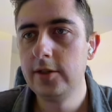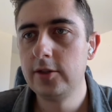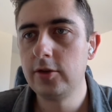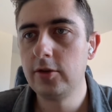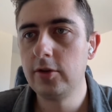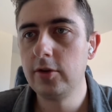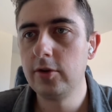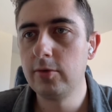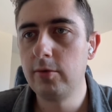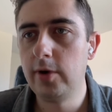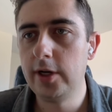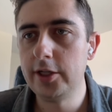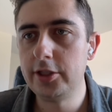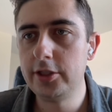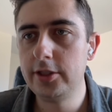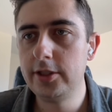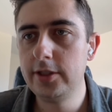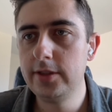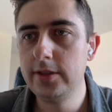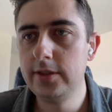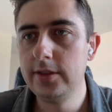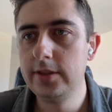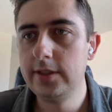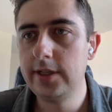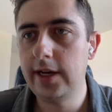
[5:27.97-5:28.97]
So the
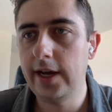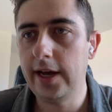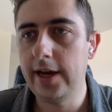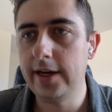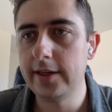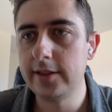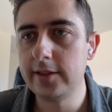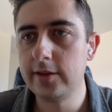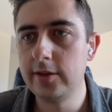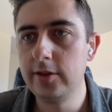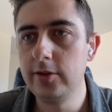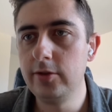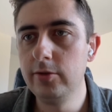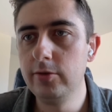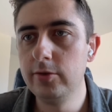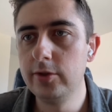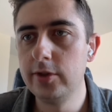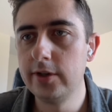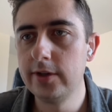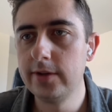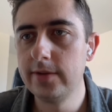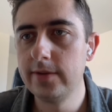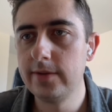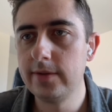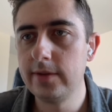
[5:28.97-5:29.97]
question to ask the
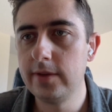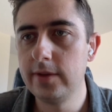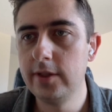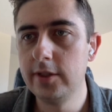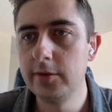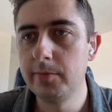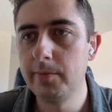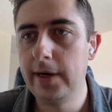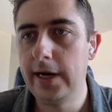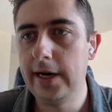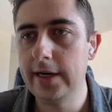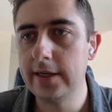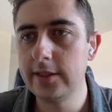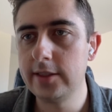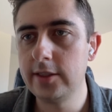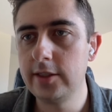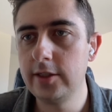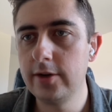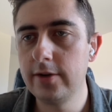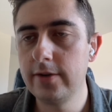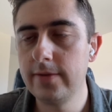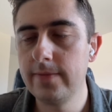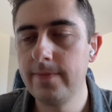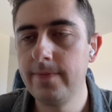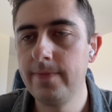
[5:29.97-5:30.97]
user, this box
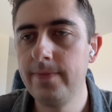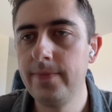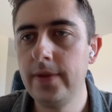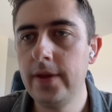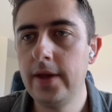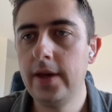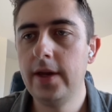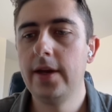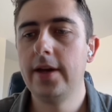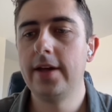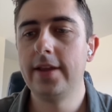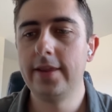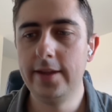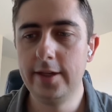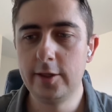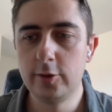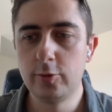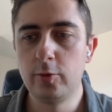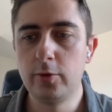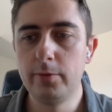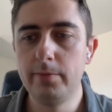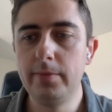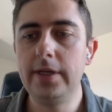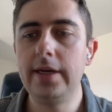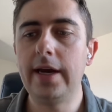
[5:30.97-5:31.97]
here,
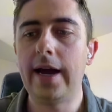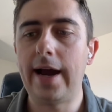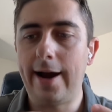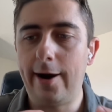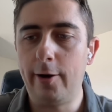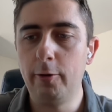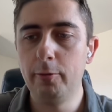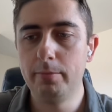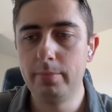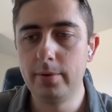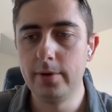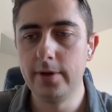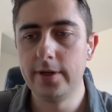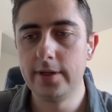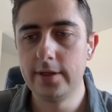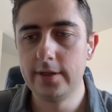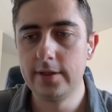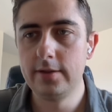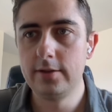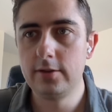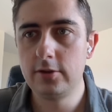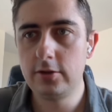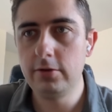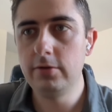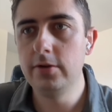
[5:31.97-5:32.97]
this will be output
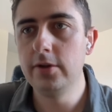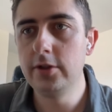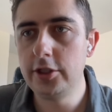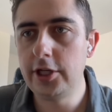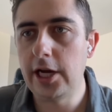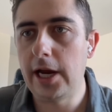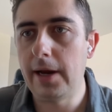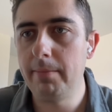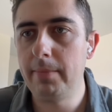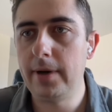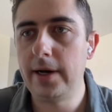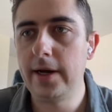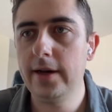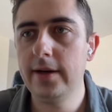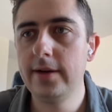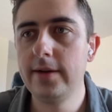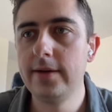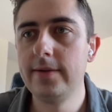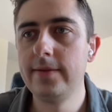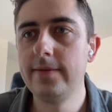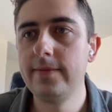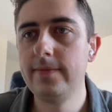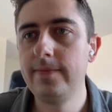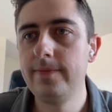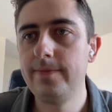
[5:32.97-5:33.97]
to the chatbot.
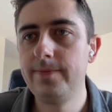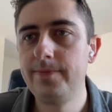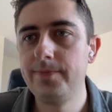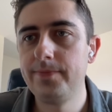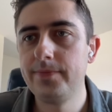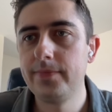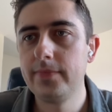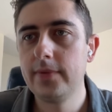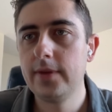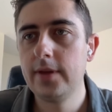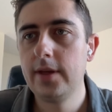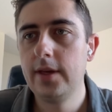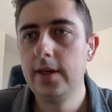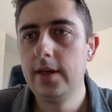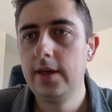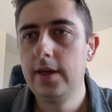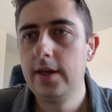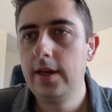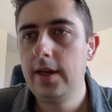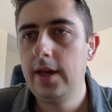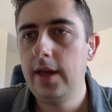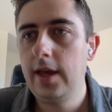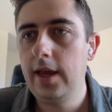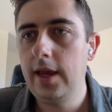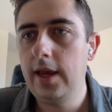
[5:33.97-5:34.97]

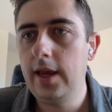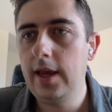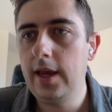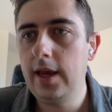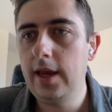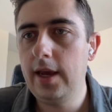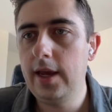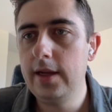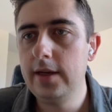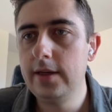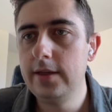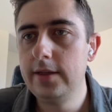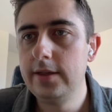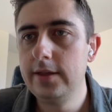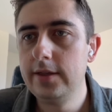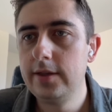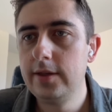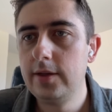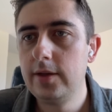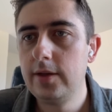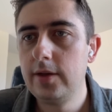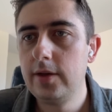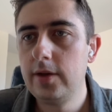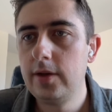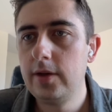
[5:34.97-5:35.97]
And
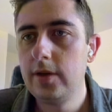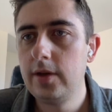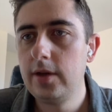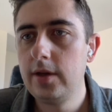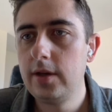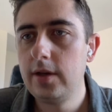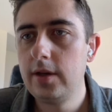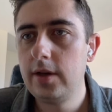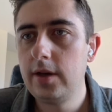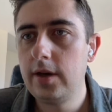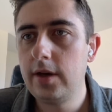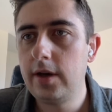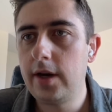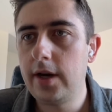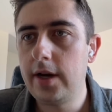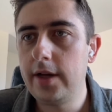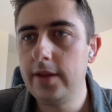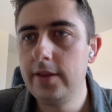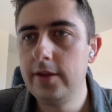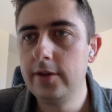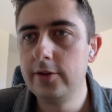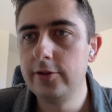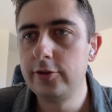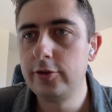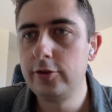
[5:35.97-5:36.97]

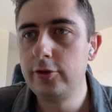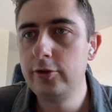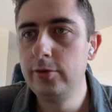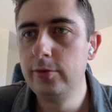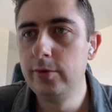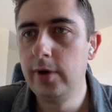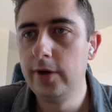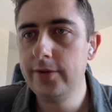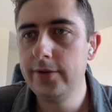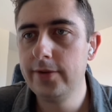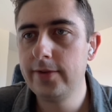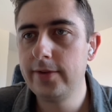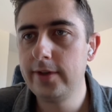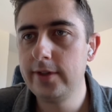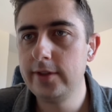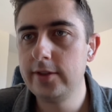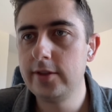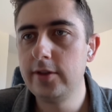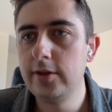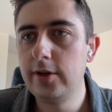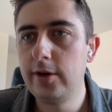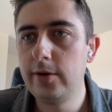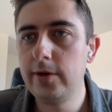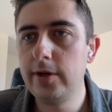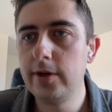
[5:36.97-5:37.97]
there's two other things
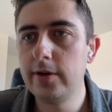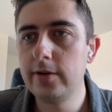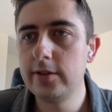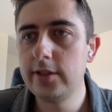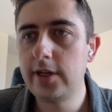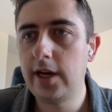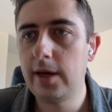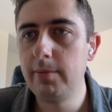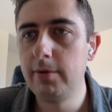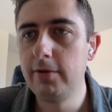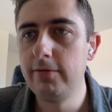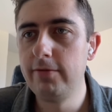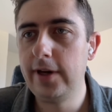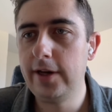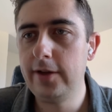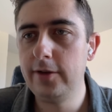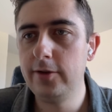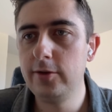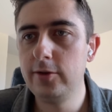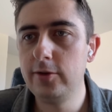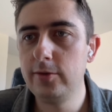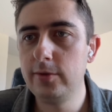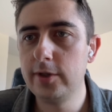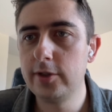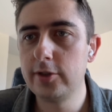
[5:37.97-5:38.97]
to know here: type of
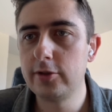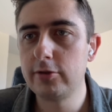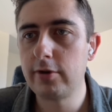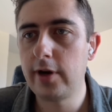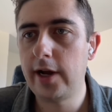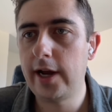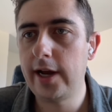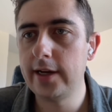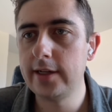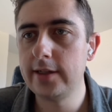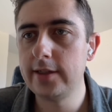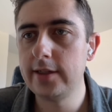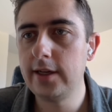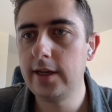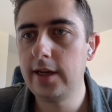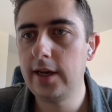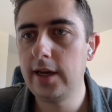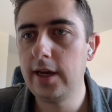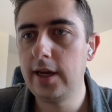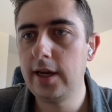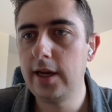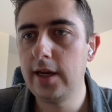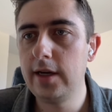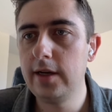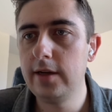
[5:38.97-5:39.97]
value to extract
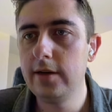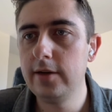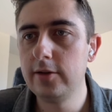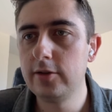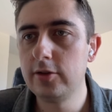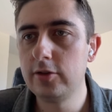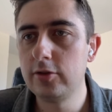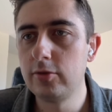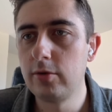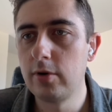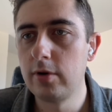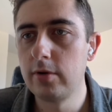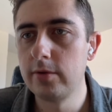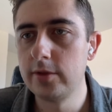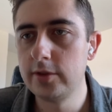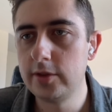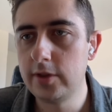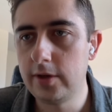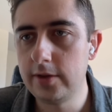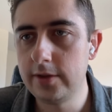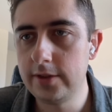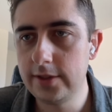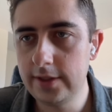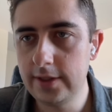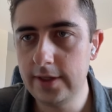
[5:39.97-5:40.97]
and store
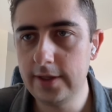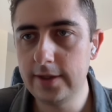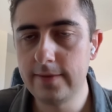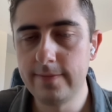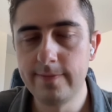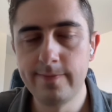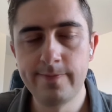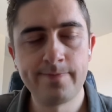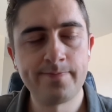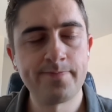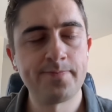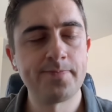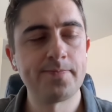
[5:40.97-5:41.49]
result in.